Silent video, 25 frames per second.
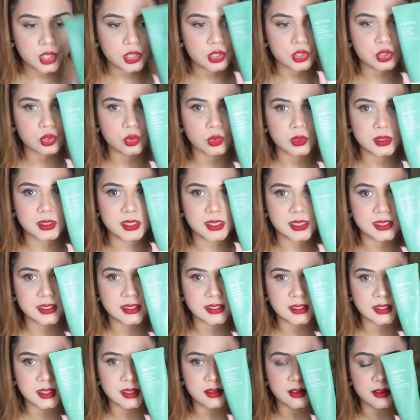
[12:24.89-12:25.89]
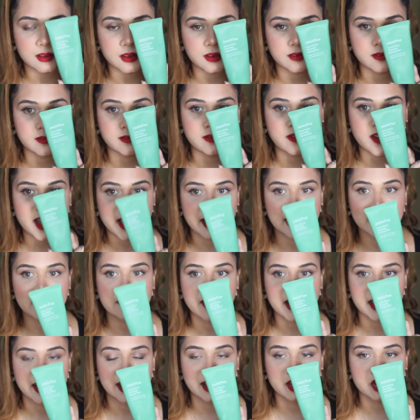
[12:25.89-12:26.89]
So this
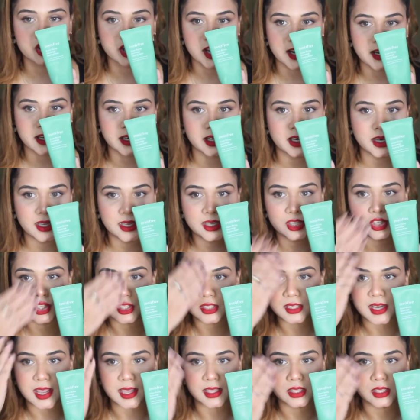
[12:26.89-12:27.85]
very gently just